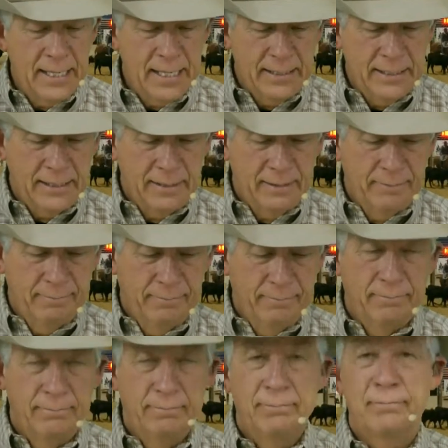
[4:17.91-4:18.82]
this,
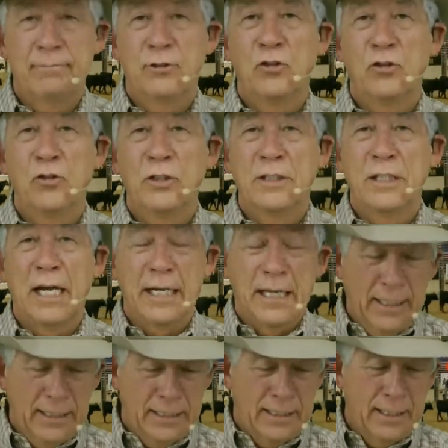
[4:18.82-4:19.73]
as soon as
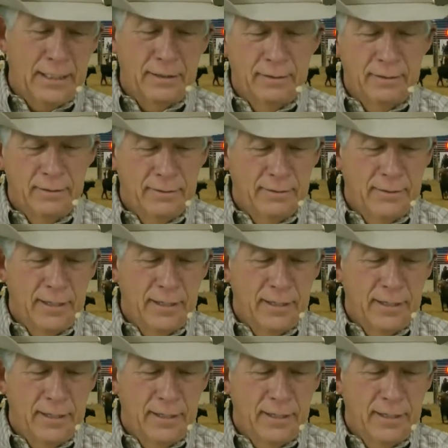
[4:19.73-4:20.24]
I get there.